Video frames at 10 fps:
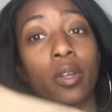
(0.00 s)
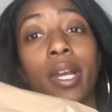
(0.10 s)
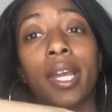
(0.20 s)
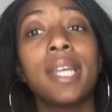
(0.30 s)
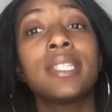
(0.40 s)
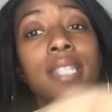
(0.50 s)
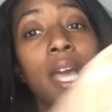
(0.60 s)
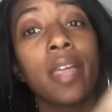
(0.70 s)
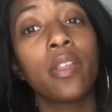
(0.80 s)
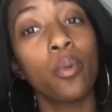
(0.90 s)
So I can
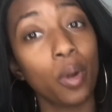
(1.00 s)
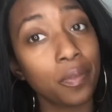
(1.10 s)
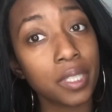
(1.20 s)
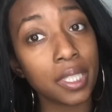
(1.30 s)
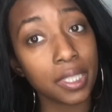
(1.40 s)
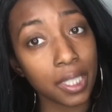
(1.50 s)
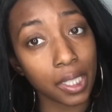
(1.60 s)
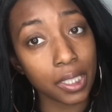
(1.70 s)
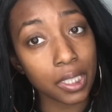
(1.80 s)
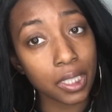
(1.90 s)
say they're worth 10
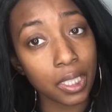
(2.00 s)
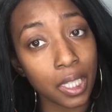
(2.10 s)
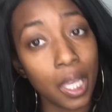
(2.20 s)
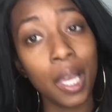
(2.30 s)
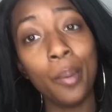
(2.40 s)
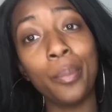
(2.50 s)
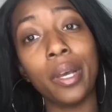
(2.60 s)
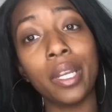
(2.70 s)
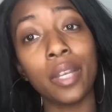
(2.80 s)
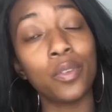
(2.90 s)
cents.
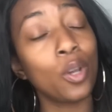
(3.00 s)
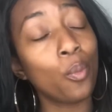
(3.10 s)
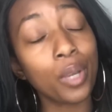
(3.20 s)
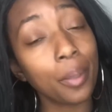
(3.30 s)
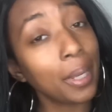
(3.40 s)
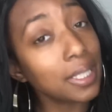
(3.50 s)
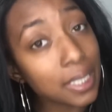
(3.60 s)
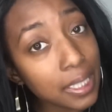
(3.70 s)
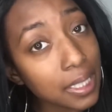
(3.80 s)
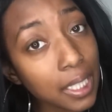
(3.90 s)
But if you don't want to pay
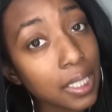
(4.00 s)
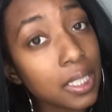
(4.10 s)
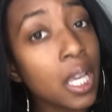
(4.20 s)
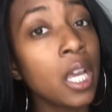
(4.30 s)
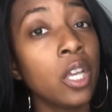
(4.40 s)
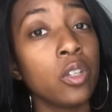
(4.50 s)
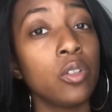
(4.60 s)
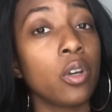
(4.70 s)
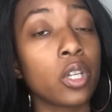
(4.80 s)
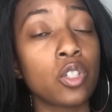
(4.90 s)
10 cents,
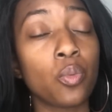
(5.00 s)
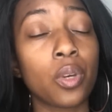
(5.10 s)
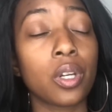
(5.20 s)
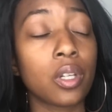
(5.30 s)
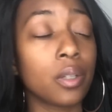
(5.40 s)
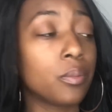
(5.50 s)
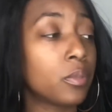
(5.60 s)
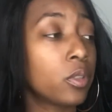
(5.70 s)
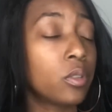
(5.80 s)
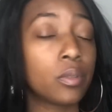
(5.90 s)
you know, get you one of
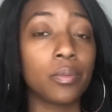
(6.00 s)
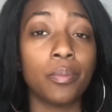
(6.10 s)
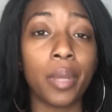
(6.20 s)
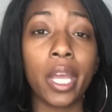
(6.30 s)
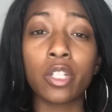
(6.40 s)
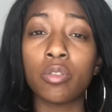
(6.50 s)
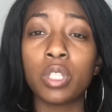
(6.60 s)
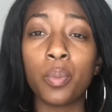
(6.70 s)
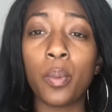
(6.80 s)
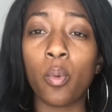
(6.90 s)
them little bags you
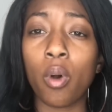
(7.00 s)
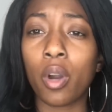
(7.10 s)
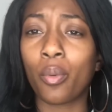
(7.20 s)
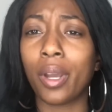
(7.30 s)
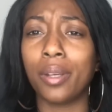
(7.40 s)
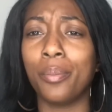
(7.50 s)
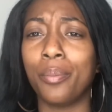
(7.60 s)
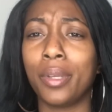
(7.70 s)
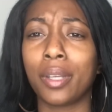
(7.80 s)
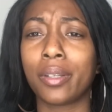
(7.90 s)
see people walk around in
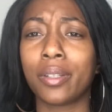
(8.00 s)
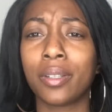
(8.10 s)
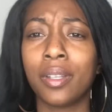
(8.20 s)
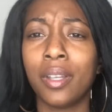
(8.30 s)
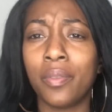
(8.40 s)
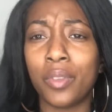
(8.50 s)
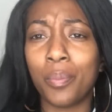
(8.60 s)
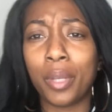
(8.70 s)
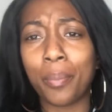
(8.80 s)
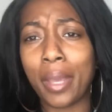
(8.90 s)

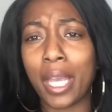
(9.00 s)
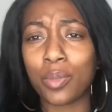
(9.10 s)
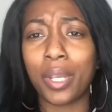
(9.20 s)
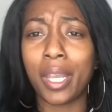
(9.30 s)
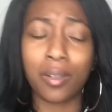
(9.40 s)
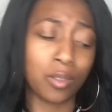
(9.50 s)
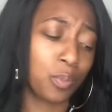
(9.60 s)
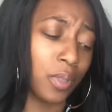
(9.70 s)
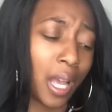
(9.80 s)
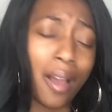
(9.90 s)
big bags with handles.
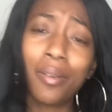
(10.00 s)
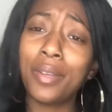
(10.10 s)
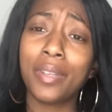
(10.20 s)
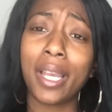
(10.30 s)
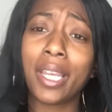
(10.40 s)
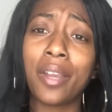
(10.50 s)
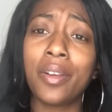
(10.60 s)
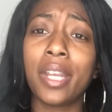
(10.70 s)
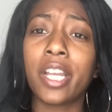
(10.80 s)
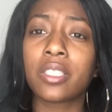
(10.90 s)
But I don't even like
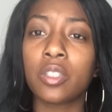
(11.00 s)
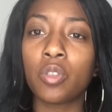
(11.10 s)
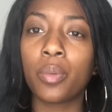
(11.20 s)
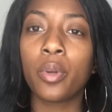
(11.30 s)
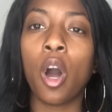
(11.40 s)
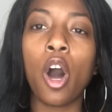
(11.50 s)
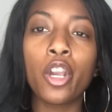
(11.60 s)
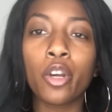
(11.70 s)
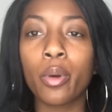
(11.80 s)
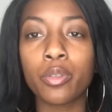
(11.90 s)
carrying that because then you're trying to put all
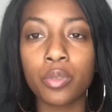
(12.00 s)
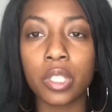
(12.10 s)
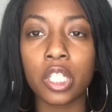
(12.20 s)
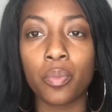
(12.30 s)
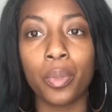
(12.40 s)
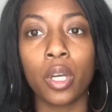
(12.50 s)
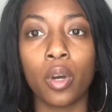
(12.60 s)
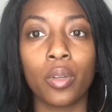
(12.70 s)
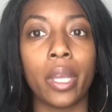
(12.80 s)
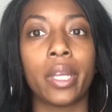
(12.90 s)
your groceries in this big
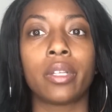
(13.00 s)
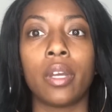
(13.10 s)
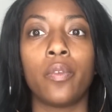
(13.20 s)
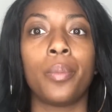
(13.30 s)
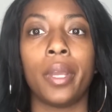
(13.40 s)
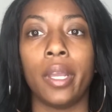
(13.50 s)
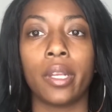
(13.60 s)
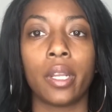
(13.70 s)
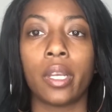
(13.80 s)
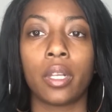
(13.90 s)
old like duffel bag.
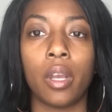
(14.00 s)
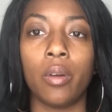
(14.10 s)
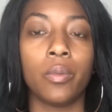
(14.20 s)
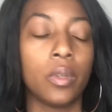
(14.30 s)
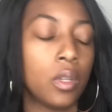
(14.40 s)
Like, no.